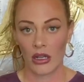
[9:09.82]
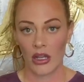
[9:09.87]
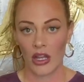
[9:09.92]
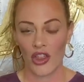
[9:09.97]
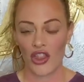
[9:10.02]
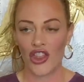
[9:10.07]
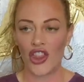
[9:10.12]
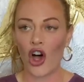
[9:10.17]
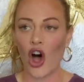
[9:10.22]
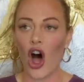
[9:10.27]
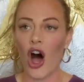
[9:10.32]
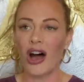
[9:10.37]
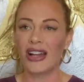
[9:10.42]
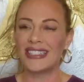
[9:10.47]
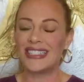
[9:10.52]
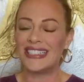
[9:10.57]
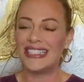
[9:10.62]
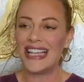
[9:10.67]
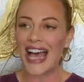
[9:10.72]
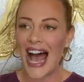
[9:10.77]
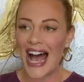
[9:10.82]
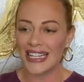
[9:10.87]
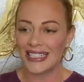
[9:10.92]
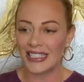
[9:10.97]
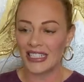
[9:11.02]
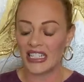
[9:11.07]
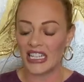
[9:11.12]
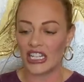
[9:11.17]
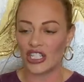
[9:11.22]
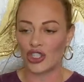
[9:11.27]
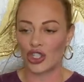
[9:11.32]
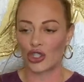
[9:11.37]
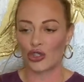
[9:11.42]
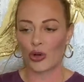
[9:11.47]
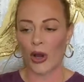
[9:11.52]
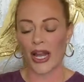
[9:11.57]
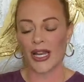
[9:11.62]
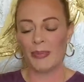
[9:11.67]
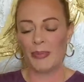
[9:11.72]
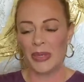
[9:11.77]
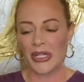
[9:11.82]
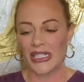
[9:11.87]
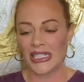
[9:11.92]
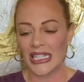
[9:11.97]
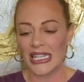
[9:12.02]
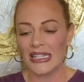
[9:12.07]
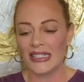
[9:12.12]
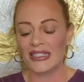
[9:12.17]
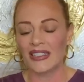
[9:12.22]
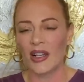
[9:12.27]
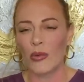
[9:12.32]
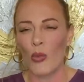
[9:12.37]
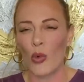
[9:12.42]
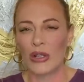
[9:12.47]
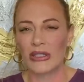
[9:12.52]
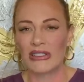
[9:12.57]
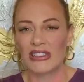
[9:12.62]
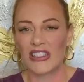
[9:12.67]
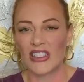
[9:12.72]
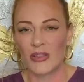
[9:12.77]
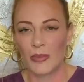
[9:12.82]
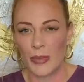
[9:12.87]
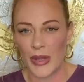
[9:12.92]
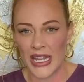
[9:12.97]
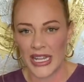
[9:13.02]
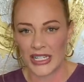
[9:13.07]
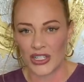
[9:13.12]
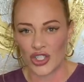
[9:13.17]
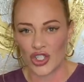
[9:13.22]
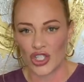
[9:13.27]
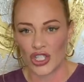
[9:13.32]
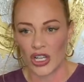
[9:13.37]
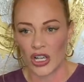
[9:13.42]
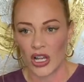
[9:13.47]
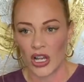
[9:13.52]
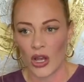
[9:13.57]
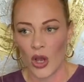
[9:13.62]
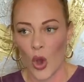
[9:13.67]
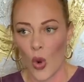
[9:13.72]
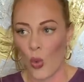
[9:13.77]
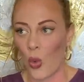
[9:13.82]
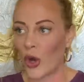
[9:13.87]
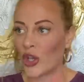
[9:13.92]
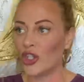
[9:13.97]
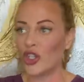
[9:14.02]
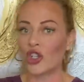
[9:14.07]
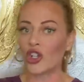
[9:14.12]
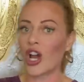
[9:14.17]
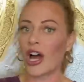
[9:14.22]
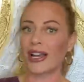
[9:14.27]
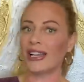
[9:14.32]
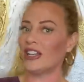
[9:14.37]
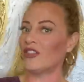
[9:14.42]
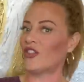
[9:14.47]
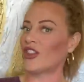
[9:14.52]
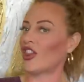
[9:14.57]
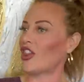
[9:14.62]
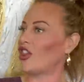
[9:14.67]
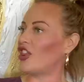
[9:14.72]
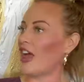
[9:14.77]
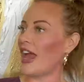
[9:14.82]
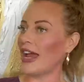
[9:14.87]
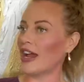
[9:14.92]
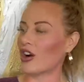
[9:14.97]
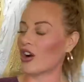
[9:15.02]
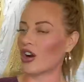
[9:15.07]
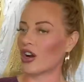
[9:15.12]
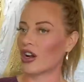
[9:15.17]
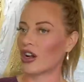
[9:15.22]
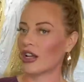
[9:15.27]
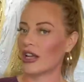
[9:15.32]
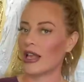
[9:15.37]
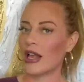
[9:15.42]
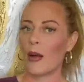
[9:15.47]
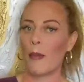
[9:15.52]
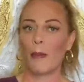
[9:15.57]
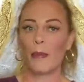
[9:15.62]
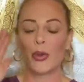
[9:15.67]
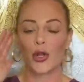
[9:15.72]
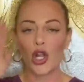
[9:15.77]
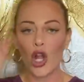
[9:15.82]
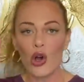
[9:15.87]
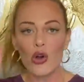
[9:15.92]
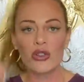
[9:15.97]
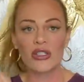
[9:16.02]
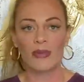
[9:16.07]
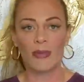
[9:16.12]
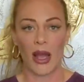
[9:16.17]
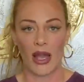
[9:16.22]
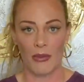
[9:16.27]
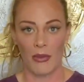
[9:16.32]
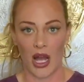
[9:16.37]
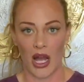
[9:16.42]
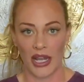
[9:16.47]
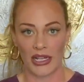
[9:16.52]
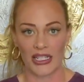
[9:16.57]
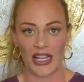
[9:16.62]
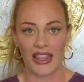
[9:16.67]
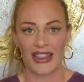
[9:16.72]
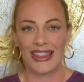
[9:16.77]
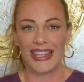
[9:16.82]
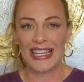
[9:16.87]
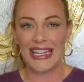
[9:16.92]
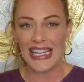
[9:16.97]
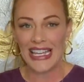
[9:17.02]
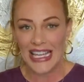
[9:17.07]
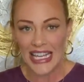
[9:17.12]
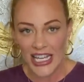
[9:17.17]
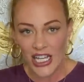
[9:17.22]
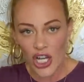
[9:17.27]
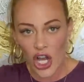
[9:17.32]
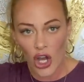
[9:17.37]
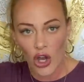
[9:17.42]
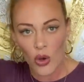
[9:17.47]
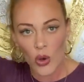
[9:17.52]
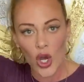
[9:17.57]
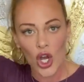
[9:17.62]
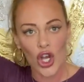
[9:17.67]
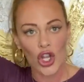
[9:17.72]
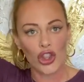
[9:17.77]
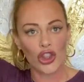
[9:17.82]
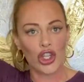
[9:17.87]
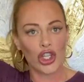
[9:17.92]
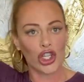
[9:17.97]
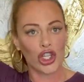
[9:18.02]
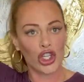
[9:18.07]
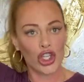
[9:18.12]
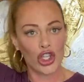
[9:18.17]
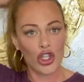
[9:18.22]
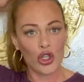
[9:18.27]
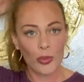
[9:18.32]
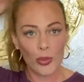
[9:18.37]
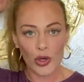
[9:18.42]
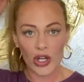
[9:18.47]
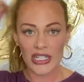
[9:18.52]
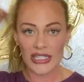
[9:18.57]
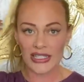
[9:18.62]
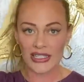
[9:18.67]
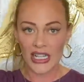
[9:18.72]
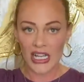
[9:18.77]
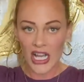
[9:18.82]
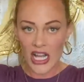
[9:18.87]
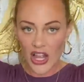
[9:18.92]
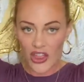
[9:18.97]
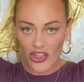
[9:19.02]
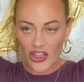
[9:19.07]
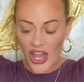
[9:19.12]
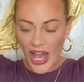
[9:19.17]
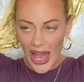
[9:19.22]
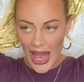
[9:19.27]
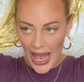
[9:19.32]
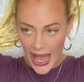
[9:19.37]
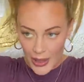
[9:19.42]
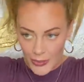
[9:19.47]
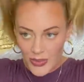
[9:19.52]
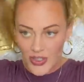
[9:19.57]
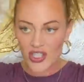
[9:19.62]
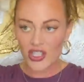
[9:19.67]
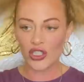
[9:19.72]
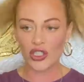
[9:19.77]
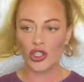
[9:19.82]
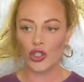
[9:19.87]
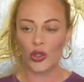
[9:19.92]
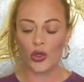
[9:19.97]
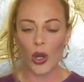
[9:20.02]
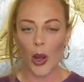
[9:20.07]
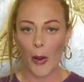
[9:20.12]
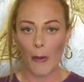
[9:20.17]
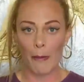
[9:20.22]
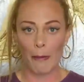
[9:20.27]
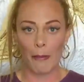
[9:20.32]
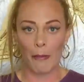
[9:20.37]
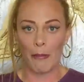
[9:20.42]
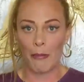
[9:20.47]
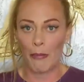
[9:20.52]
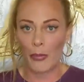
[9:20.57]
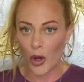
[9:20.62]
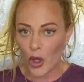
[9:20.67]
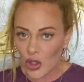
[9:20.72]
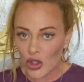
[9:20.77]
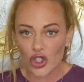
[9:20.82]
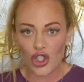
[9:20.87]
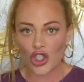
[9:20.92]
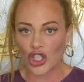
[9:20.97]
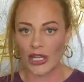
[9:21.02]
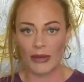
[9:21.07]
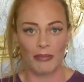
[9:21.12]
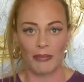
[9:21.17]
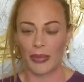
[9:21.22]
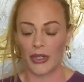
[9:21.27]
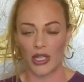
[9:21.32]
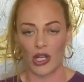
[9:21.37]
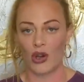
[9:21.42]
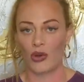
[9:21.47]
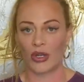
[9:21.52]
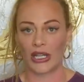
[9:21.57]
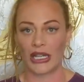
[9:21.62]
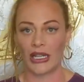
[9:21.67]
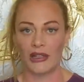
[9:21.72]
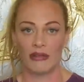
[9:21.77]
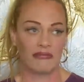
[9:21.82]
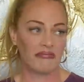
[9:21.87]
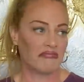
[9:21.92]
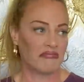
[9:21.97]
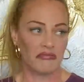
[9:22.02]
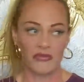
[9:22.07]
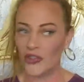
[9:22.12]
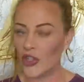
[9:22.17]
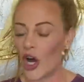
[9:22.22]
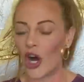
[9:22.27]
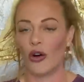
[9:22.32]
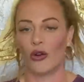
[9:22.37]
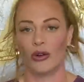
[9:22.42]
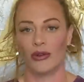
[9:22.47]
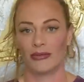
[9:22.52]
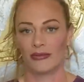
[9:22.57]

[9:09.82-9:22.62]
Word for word: The audacity to try to police someone's speech when you're not even there blows my mind. The ego, the hubris, the absolute bullshit baloney. No.